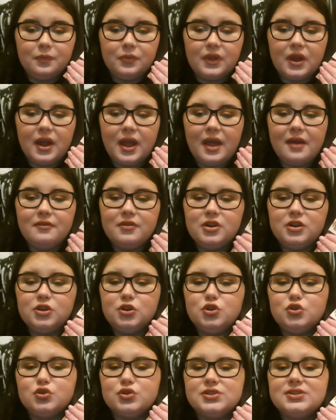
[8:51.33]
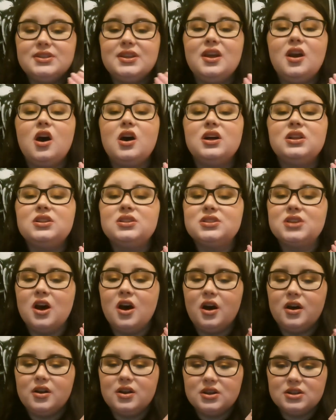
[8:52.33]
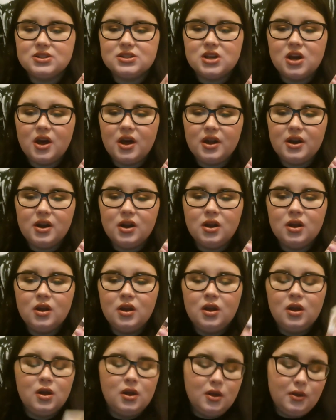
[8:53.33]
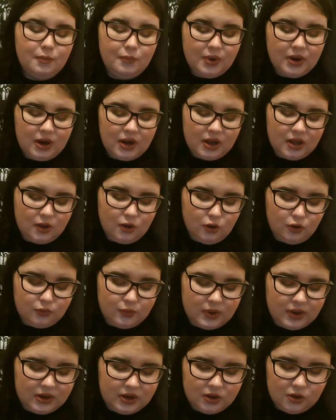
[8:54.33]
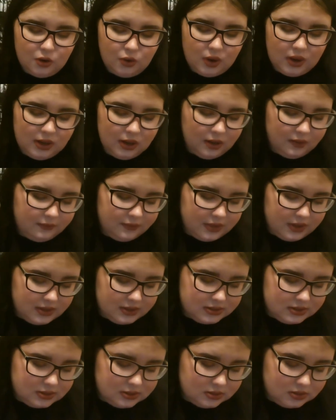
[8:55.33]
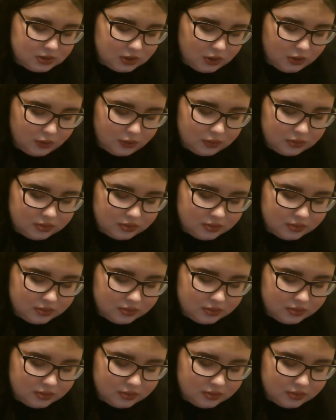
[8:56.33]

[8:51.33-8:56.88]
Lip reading: I haven't used the a ton, but I already know I love this, so.